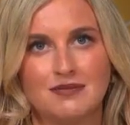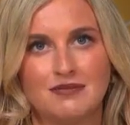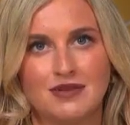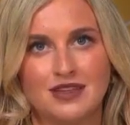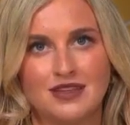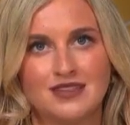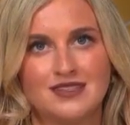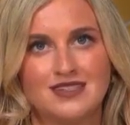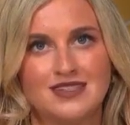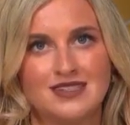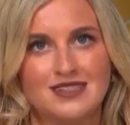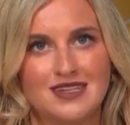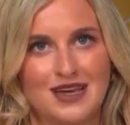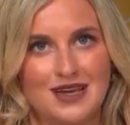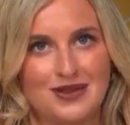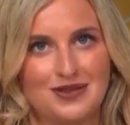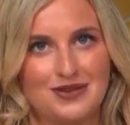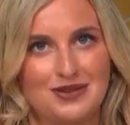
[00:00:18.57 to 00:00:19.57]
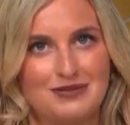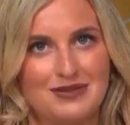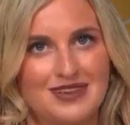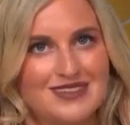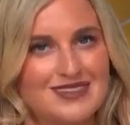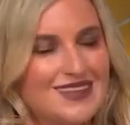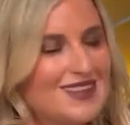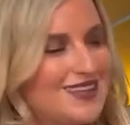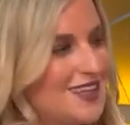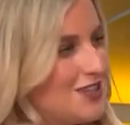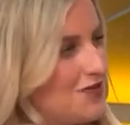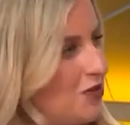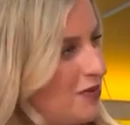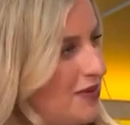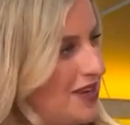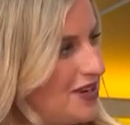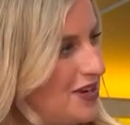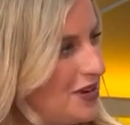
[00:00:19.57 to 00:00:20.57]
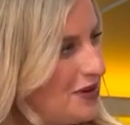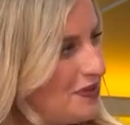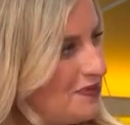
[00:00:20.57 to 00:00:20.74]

Millicent Taylor. Millicent, thanks for being here.